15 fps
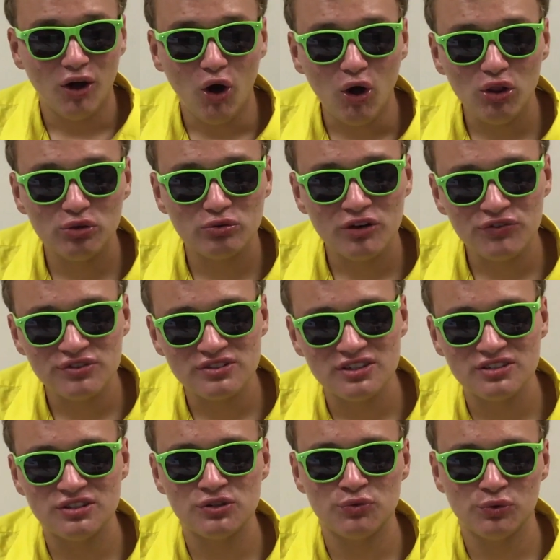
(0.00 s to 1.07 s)
All the
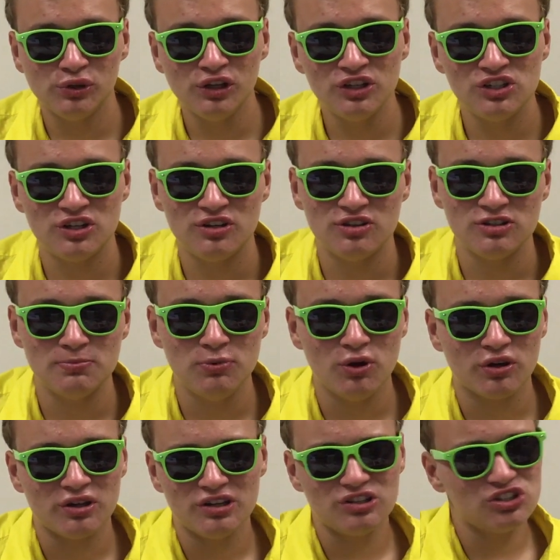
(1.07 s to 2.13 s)
references to religion in this
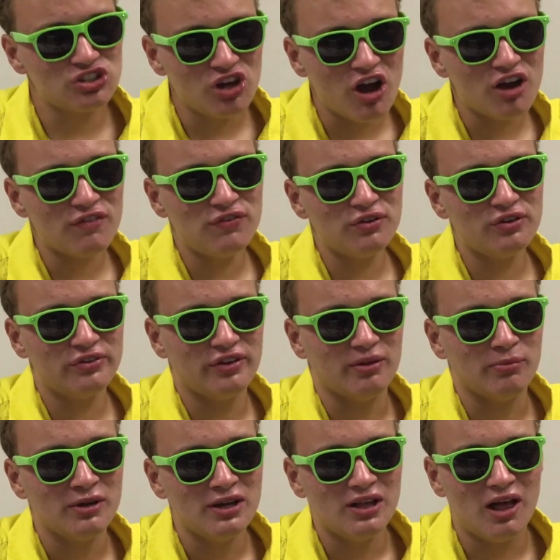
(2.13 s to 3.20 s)
book. It's chock full of
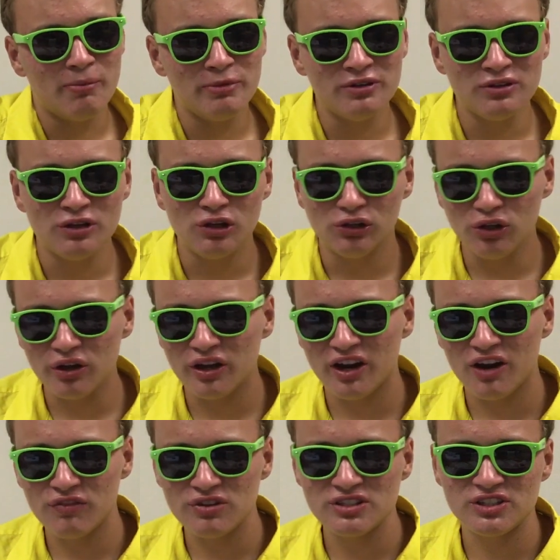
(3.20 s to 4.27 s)
them. I mean, look
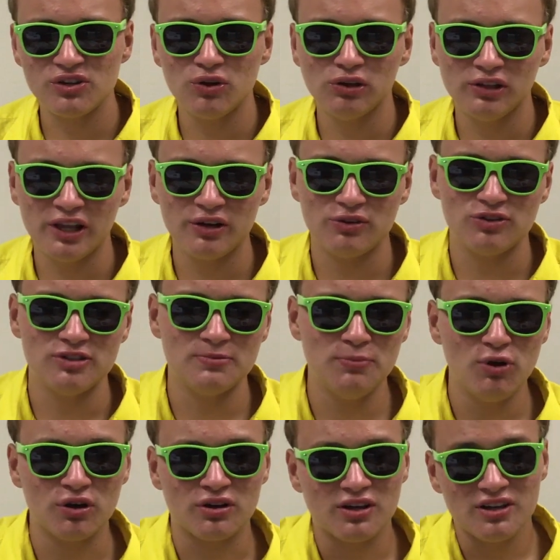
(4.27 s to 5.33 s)
at every single letter in this
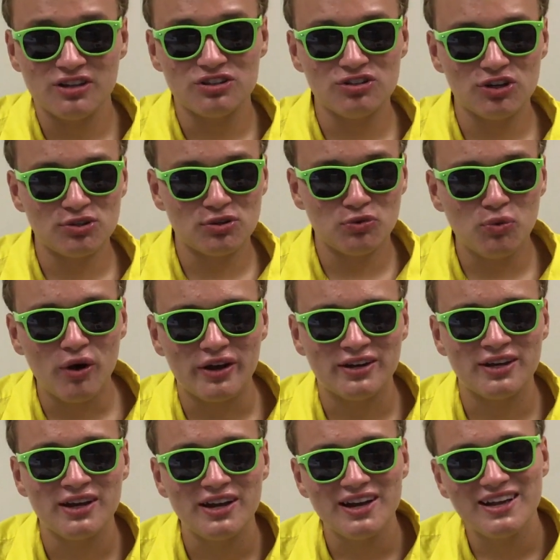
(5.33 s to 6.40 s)
book. It starts with what?
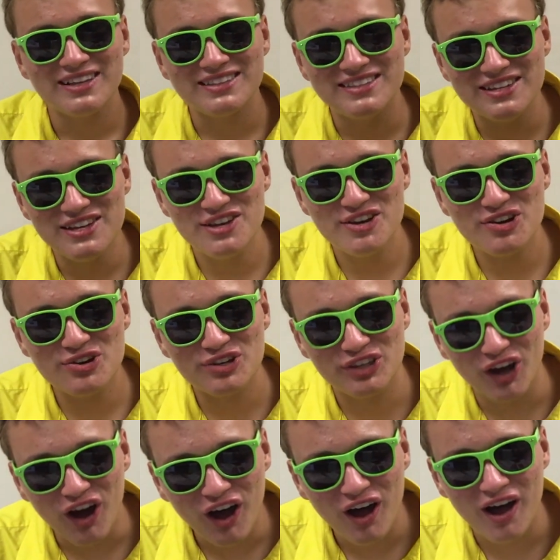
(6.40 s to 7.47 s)
Dear
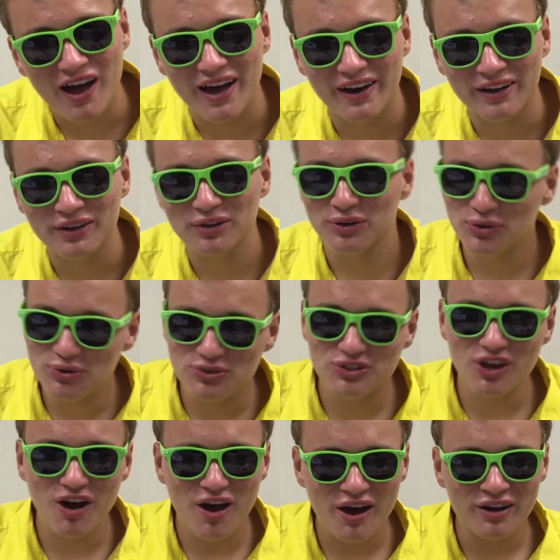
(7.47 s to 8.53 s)
God. Who's
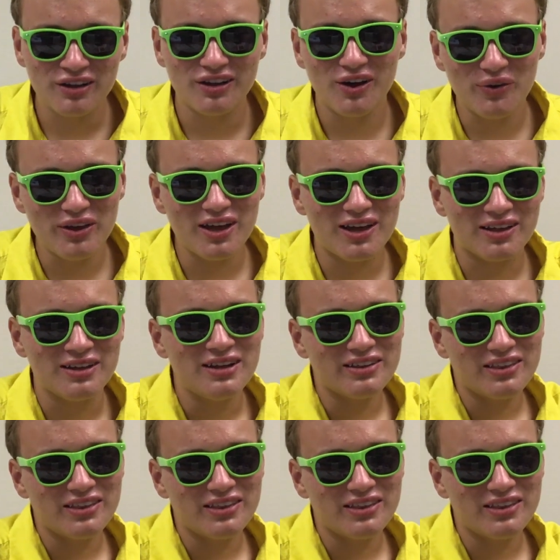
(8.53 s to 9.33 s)
God? Oh yeah,